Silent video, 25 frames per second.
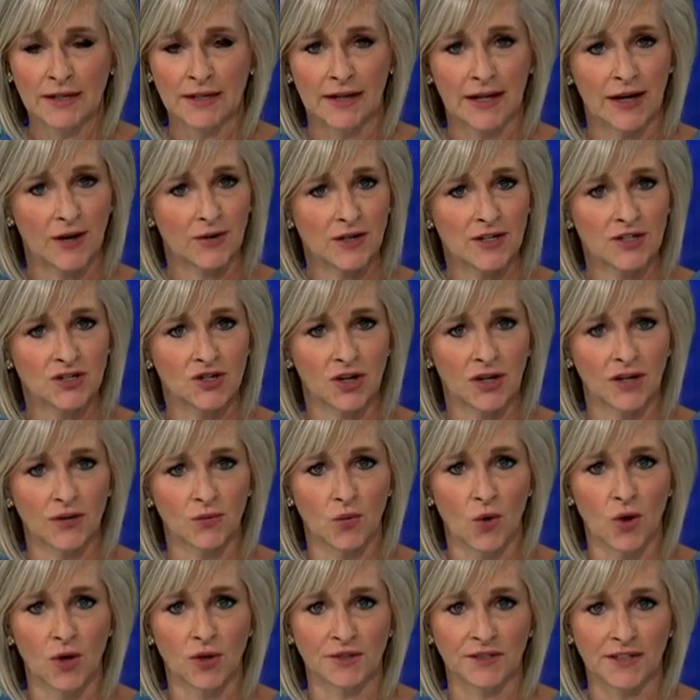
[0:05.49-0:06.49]
Kerry
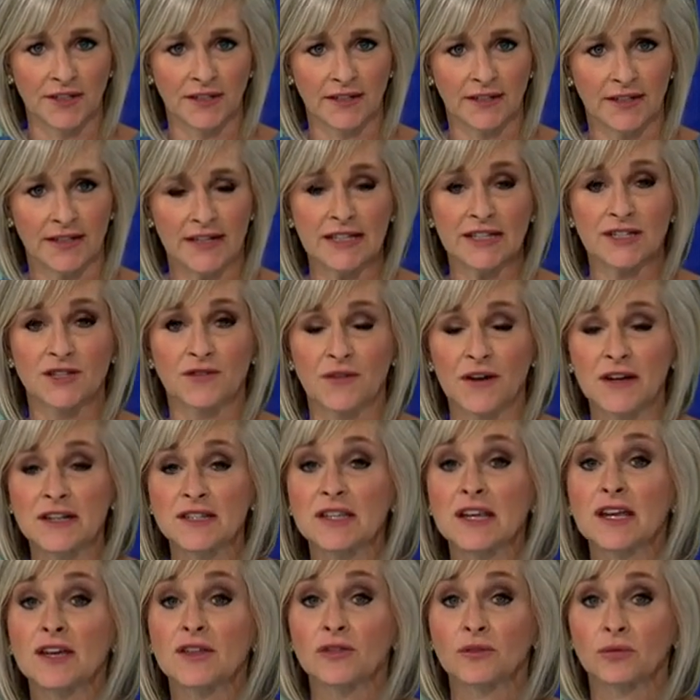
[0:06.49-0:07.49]
John Walden is
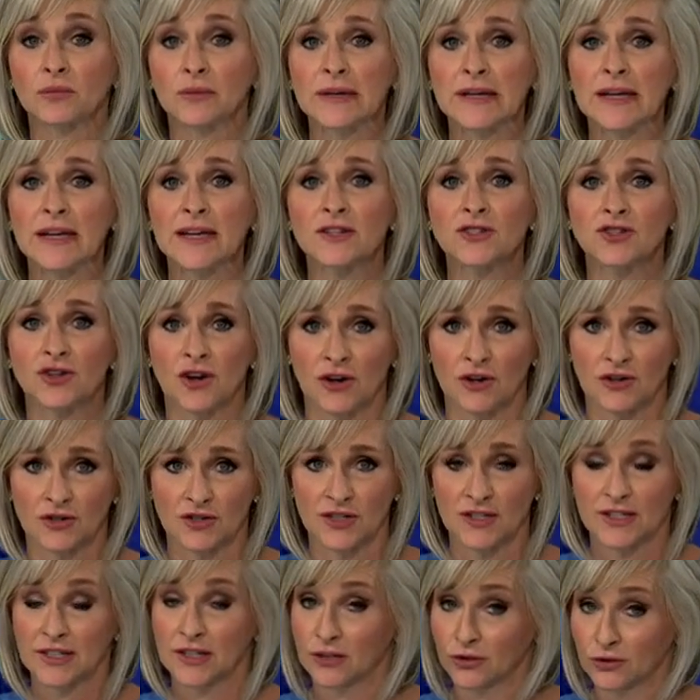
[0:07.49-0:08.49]
facing three
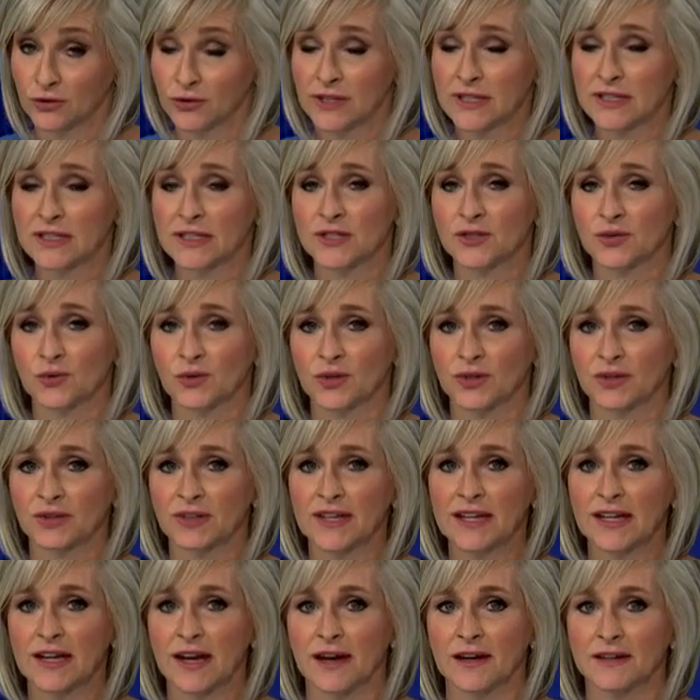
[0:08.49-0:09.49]
charges, including
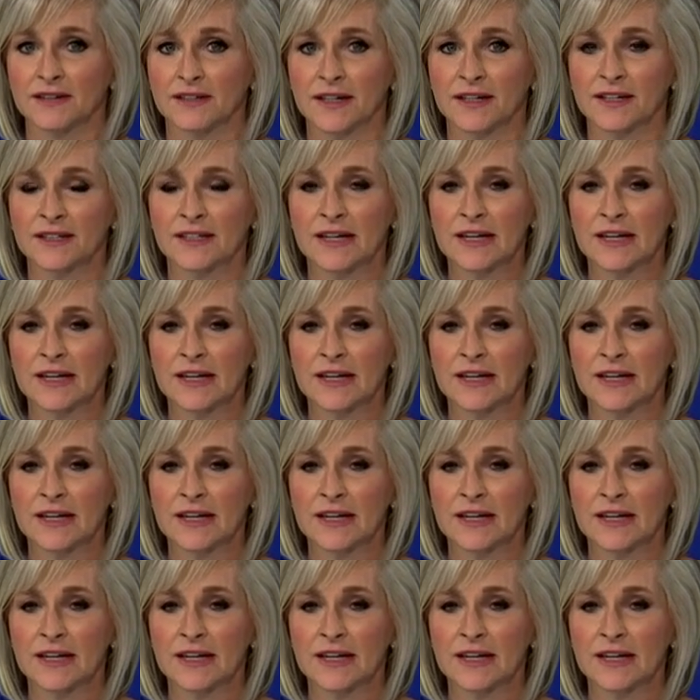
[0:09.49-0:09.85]
disorderly conduct.